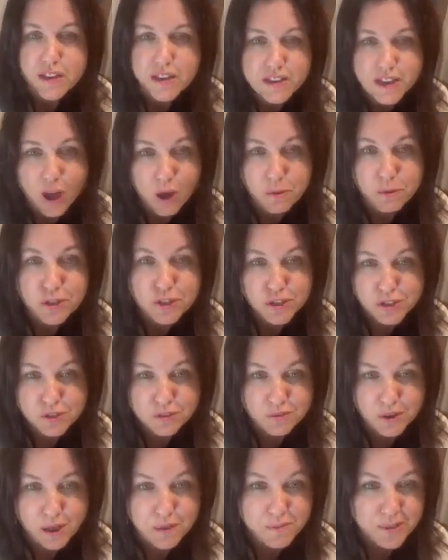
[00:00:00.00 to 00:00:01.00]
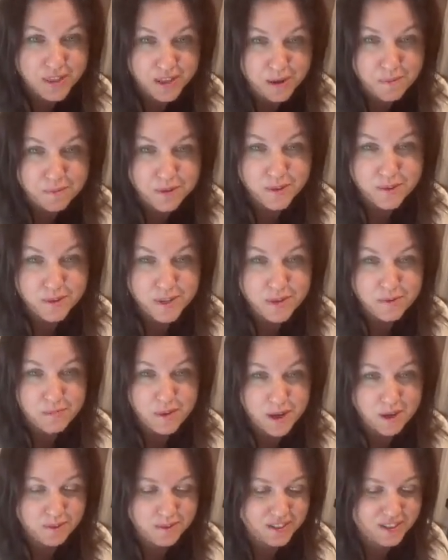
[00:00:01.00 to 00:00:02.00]
Now I want you, and then I'm going to read it
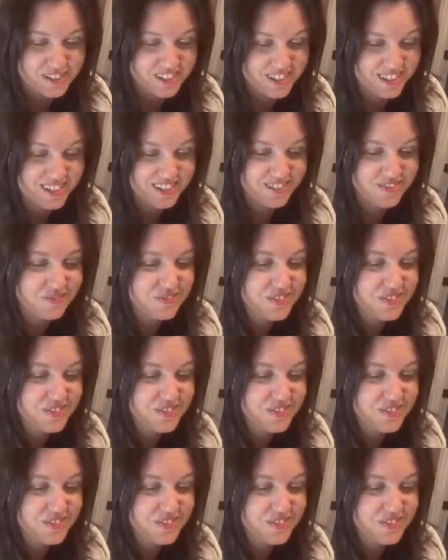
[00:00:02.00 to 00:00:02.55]
backwards.